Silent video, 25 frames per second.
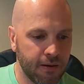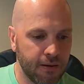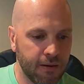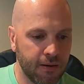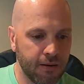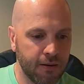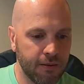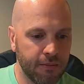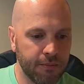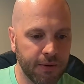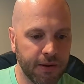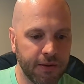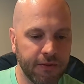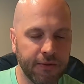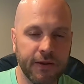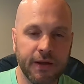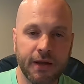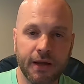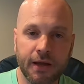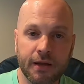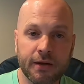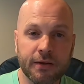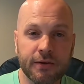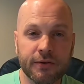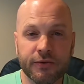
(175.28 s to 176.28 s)
Um, and
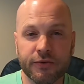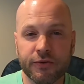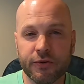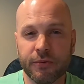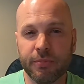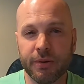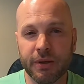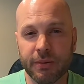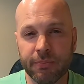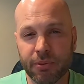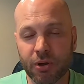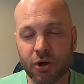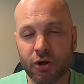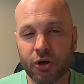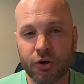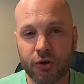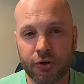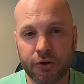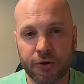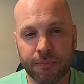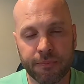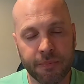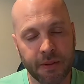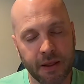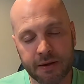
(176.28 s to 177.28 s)
the end is to be burned.